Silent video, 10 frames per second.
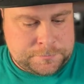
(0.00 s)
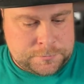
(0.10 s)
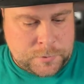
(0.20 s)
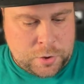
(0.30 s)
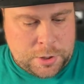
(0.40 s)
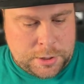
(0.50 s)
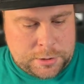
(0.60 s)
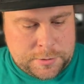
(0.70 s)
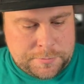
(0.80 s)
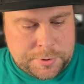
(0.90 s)
All right,
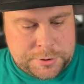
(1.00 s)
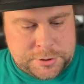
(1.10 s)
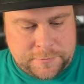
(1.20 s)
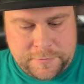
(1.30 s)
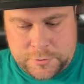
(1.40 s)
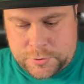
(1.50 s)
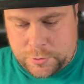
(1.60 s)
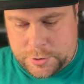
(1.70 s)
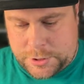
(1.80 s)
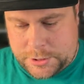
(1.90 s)
Melissa, food
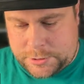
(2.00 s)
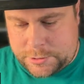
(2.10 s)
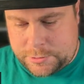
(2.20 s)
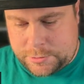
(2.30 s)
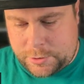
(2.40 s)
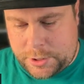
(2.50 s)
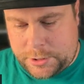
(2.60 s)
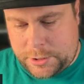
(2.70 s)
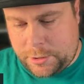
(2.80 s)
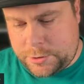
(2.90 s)
storage. Yes, great
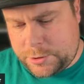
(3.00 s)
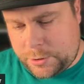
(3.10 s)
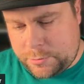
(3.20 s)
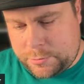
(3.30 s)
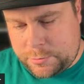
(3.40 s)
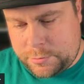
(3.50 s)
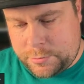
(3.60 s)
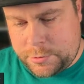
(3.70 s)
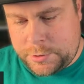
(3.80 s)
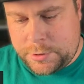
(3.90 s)
idea. Also,
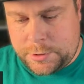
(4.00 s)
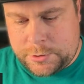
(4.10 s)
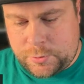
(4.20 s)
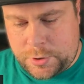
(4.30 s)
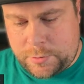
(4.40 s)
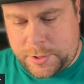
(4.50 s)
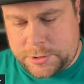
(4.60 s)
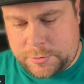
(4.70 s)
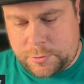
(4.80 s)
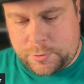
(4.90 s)
it's one of the
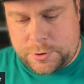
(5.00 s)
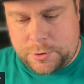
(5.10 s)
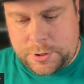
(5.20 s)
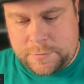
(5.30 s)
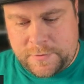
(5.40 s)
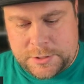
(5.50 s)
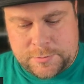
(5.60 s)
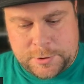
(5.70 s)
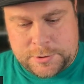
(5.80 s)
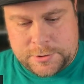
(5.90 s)
best returning
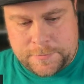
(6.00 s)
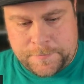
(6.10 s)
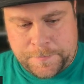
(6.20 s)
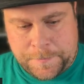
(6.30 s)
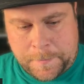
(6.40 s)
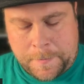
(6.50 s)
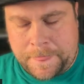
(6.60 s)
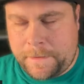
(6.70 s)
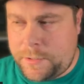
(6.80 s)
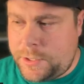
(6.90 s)
investments
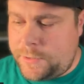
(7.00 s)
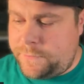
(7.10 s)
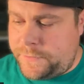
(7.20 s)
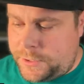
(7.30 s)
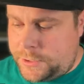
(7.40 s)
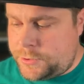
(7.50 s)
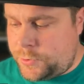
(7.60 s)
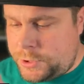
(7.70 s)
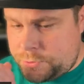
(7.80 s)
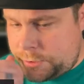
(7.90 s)
of
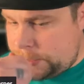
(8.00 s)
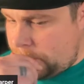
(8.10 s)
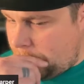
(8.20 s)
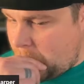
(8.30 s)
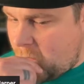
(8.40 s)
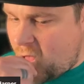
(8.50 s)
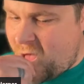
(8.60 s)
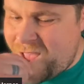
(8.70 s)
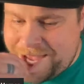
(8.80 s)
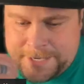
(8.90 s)
2022 is
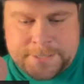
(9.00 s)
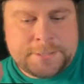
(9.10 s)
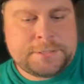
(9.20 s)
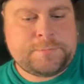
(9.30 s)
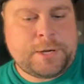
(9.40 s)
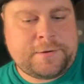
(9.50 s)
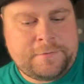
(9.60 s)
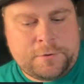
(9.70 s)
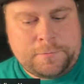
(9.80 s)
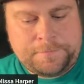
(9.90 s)
buying
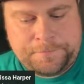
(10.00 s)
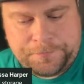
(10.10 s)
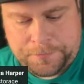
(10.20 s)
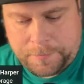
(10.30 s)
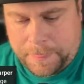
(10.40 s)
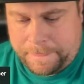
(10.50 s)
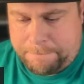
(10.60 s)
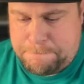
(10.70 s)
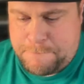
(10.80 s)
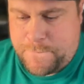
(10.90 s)
food.
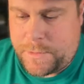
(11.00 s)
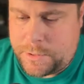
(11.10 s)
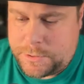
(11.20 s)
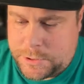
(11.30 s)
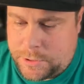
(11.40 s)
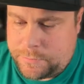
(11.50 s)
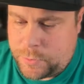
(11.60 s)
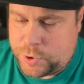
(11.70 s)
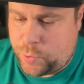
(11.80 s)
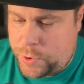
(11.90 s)
So
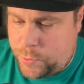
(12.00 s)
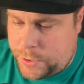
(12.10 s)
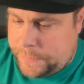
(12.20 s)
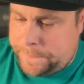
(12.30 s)
it's a win-win.